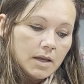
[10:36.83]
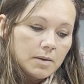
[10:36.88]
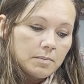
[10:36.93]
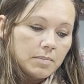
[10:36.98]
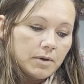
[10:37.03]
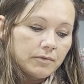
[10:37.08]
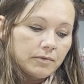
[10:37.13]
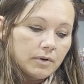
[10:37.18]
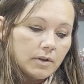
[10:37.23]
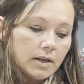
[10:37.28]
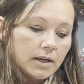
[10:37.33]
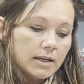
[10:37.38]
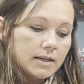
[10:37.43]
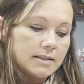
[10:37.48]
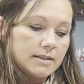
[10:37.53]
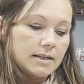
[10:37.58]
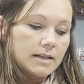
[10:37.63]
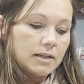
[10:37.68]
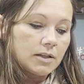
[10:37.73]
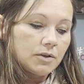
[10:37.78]
Beaver Lake
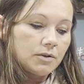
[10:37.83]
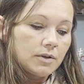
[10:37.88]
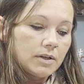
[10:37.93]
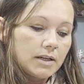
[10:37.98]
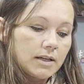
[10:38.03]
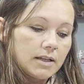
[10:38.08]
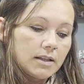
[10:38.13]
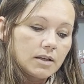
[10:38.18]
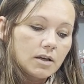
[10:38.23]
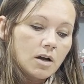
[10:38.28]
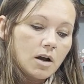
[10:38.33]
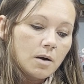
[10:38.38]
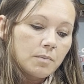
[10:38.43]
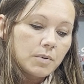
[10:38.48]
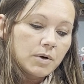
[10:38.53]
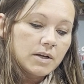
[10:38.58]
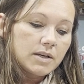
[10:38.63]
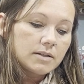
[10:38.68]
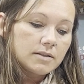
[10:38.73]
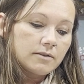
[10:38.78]
is included in the
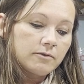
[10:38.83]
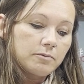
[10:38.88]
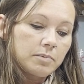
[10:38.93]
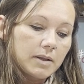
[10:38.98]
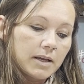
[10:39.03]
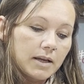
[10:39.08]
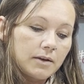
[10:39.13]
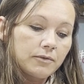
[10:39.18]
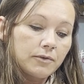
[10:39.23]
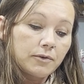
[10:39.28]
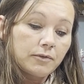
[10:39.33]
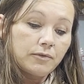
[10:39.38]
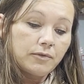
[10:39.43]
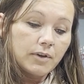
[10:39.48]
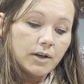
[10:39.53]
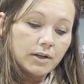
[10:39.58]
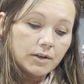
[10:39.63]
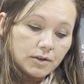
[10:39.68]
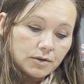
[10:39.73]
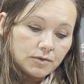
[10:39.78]
Comprehensive Plan for
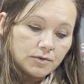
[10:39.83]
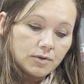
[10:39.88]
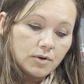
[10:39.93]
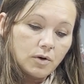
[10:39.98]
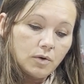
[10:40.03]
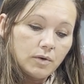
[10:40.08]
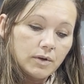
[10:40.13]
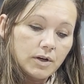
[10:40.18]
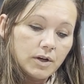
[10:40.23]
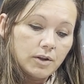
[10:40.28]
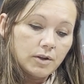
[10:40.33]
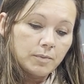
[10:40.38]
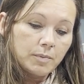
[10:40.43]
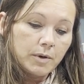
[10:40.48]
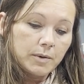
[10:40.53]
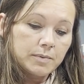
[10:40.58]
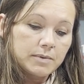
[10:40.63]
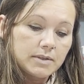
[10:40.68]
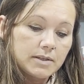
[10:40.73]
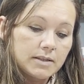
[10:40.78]
Flood Control and Other
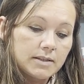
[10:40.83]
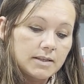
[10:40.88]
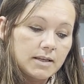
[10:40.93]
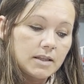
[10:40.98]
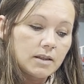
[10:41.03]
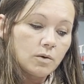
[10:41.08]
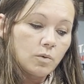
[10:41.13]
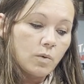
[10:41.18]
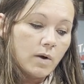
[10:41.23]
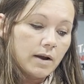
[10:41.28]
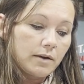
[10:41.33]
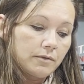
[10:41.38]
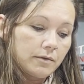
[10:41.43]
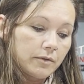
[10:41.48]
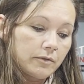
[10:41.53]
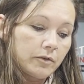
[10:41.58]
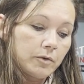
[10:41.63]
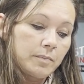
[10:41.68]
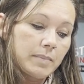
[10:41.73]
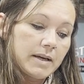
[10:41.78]
Purposes in the White
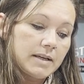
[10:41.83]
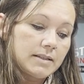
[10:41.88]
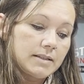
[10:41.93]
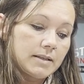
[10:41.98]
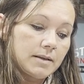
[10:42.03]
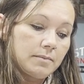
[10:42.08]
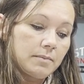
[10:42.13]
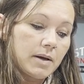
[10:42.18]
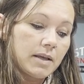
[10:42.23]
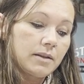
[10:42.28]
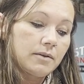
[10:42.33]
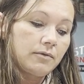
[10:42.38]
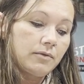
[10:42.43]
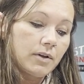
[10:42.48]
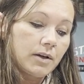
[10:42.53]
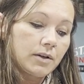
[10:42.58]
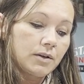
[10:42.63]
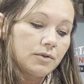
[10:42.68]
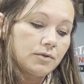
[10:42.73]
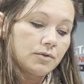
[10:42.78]
River Basin by the
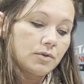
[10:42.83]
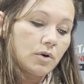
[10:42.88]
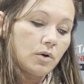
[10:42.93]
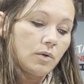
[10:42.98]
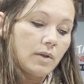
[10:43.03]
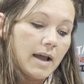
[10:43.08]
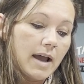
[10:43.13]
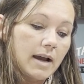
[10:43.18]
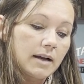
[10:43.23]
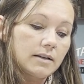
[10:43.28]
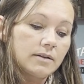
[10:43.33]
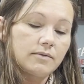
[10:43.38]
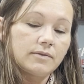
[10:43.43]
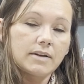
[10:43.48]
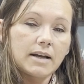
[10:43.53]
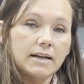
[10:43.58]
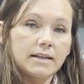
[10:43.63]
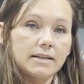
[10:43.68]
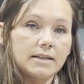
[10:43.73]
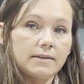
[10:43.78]
Flood Control Act of
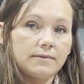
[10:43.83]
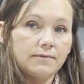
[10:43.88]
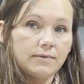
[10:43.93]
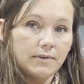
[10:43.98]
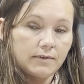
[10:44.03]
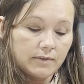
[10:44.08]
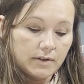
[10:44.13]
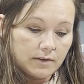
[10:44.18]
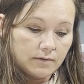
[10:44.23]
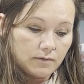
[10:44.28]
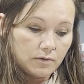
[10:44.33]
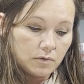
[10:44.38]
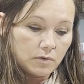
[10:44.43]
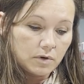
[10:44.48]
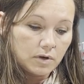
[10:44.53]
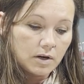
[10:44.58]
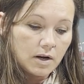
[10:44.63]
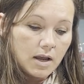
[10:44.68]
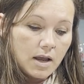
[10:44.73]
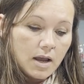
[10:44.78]

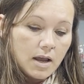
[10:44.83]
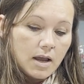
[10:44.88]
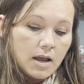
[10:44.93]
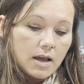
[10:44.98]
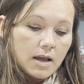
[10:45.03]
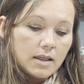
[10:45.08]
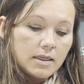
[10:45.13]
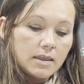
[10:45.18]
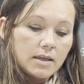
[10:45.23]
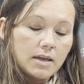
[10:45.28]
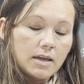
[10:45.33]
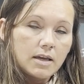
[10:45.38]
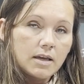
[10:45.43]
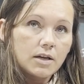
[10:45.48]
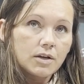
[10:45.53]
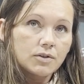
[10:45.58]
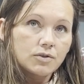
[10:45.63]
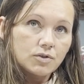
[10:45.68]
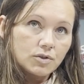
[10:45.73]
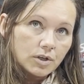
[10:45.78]
1954. The
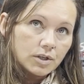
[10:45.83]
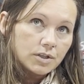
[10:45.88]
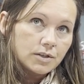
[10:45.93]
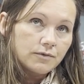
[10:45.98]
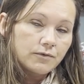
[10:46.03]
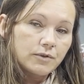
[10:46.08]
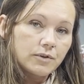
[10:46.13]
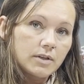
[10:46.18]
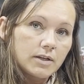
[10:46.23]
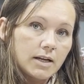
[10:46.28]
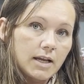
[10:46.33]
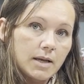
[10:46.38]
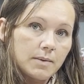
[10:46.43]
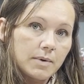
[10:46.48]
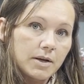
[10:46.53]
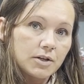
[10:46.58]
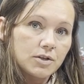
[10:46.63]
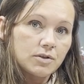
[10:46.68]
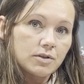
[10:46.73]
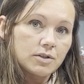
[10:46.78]
construction for the
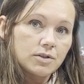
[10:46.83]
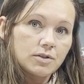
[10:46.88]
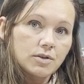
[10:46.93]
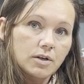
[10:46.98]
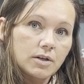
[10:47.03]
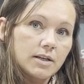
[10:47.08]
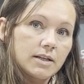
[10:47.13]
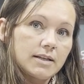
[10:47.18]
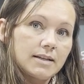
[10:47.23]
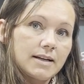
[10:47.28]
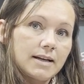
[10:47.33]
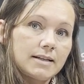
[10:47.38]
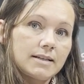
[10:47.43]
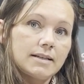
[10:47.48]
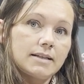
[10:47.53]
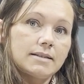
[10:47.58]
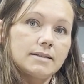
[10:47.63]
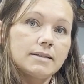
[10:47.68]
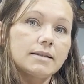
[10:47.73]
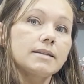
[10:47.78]
dam actually started in
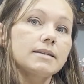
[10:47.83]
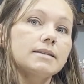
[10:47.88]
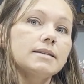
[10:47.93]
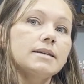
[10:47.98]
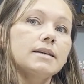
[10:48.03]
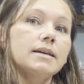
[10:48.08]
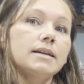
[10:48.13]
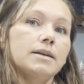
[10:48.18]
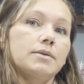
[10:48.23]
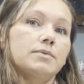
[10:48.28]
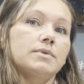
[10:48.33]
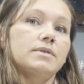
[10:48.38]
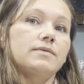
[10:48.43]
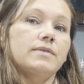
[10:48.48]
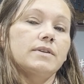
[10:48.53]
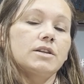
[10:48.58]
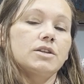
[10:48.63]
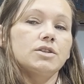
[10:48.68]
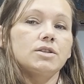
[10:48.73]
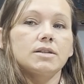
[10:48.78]
1960 and it was
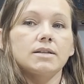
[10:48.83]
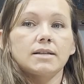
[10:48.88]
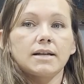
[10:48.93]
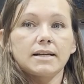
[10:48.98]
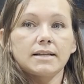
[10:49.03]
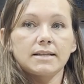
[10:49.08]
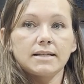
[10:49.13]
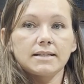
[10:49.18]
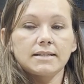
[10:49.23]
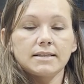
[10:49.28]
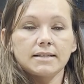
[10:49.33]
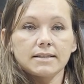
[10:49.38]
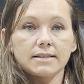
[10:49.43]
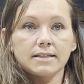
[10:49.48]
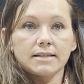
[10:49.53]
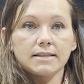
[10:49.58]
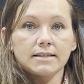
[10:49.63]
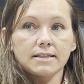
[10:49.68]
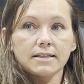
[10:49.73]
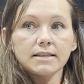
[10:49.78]
finished in
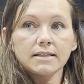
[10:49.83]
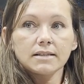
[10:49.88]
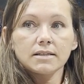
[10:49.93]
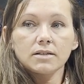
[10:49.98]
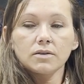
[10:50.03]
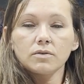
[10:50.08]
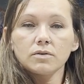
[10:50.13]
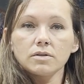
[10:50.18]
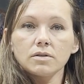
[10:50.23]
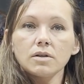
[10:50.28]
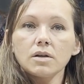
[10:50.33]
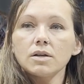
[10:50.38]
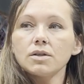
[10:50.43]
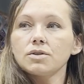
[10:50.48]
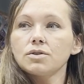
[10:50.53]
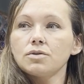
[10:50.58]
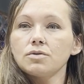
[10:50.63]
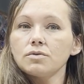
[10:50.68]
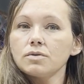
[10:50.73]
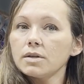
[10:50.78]
1966, so it's not
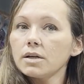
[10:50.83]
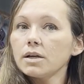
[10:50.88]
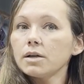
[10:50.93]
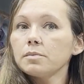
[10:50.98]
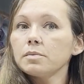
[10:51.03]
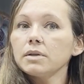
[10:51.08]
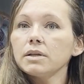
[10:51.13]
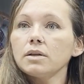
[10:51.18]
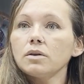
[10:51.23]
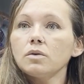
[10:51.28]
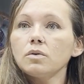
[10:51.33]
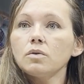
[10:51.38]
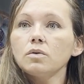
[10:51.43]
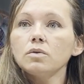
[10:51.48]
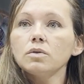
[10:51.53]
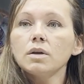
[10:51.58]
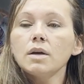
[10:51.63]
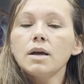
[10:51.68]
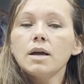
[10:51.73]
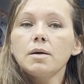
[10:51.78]
too terribly
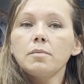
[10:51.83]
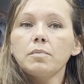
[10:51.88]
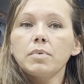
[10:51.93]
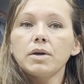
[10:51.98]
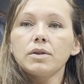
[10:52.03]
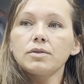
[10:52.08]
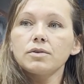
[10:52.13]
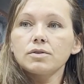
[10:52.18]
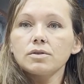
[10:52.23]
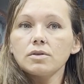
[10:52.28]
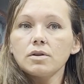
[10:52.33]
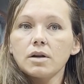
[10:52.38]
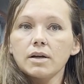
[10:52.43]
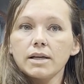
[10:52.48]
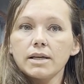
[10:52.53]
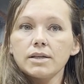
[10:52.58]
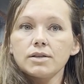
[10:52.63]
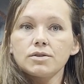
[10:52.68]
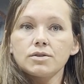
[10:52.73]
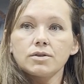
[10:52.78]
old, but there's a lot
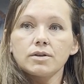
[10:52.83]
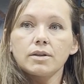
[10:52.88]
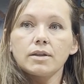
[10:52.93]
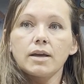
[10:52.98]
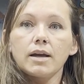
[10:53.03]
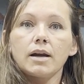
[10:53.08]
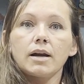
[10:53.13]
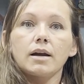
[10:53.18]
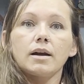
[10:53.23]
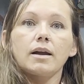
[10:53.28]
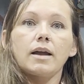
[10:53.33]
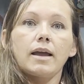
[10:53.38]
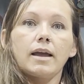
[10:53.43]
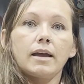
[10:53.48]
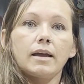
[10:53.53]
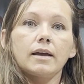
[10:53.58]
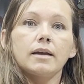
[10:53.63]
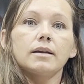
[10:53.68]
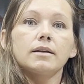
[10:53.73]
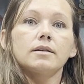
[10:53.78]
of history there,
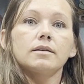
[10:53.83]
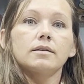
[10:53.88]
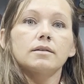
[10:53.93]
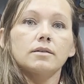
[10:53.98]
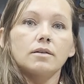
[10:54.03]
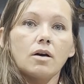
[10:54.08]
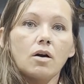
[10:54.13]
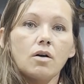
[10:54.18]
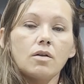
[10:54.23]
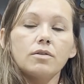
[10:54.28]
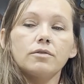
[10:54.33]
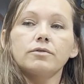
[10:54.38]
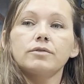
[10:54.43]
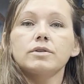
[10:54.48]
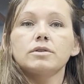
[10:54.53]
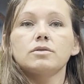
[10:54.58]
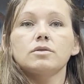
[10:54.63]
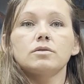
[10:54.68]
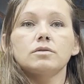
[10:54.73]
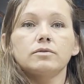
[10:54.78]
and all the
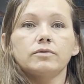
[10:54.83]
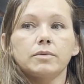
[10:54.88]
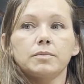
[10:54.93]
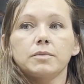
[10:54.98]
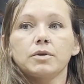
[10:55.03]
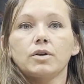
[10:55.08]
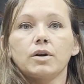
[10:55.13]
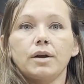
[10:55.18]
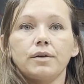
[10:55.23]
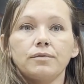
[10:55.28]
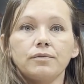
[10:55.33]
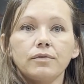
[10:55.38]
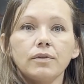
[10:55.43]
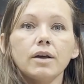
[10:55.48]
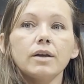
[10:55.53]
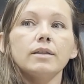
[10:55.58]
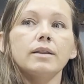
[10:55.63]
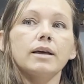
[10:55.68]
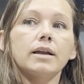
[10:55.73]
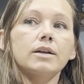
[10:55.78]
results from the Great
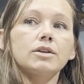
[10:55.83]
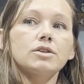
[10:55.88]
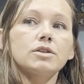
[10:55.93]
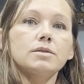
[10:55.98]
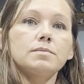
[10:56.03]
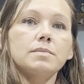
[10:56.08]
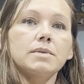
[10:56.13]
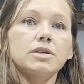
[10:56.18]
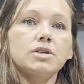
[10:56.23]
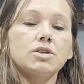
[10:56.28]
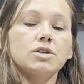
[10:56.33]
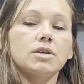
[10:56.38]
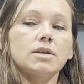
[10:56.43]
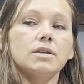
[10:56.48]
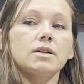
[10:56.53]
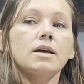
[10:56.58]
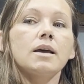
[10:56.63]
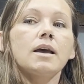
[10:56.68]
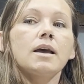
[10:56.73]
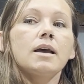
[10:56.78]
Flood that I just
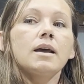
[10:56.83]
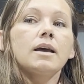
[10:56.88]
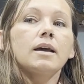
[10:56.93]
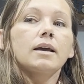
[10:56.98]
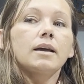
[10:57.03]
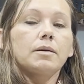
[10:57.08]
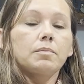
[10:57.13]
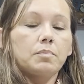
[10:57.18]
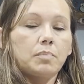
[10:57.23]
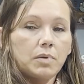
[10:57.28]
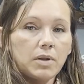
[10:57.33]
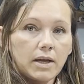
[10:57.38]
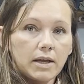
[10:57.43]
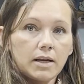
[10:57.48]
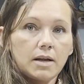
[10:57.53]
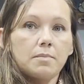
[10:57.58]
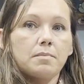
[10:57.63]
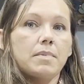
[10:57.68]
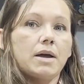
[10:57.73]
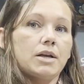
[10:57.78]
mentioned
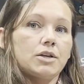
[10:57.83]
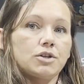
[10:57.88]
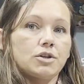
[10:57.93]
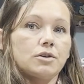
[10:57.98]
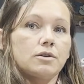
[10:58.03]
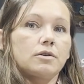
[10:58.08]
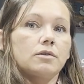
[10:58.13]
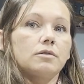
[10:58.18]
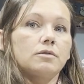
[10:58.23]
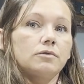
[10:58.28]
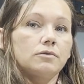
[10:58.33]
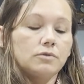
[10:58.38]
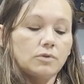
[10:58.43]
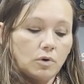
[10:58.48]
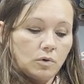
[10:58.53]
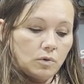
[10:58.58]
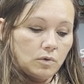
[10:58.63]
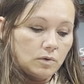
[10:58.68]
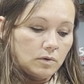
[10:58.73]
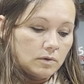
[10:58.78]
played a major
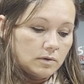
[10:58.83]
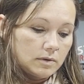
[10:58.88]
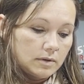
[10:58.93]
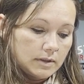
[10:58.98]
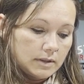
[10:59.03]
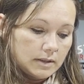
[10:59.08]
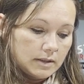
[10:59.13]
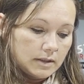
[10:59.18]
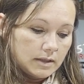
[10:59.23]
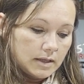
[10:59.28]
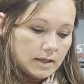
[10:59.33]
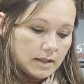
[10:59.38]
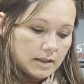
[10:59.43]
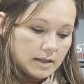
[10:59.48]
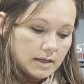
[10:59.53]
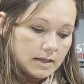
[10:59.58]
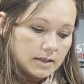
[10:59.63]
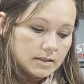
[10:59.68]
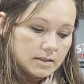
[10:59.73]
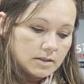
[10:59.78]
role
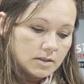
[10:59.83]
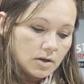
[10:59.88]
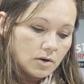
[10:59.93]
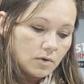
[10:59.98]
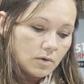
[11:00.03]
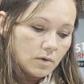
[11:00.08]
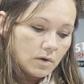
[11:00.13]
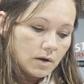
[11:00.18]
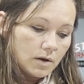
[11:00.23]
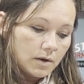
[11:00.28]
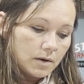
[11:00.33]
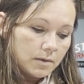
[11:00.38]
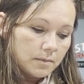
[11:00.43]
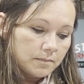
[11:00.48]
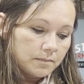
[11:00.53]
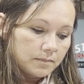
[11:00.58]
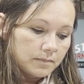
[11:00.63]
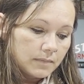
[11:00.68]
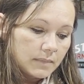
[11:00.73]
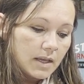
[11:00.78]
in this. So
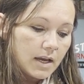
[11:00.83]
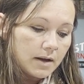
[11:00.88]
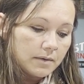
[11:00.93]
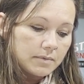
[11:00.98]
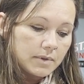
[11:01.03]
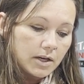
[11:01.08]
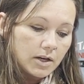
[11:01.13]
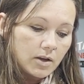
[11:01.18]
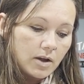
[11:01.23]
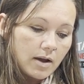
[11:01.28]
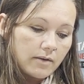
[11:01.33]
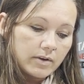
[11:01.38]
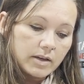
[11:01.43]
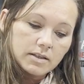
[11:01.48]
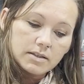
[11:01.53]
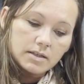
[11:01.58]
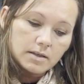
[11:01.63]
yeah, there you have it.